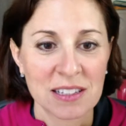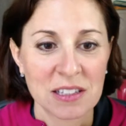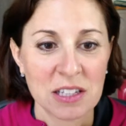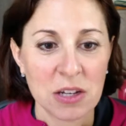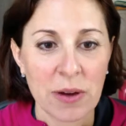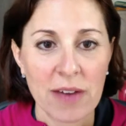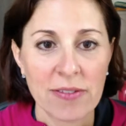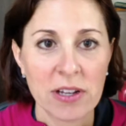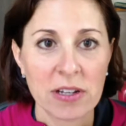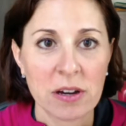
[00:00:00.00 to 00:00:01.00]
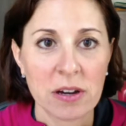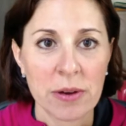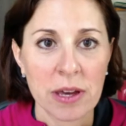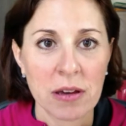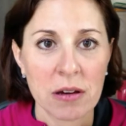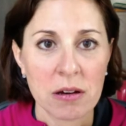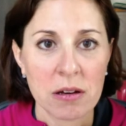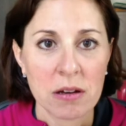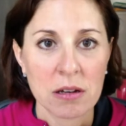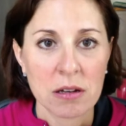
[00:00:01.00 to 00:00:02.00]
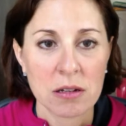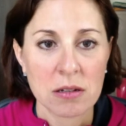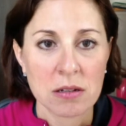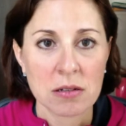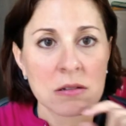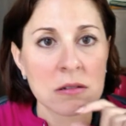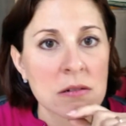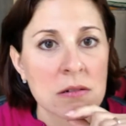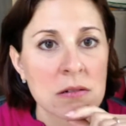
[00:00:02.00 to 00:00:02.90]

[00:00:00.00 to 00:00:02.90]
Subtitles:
Do you have it going on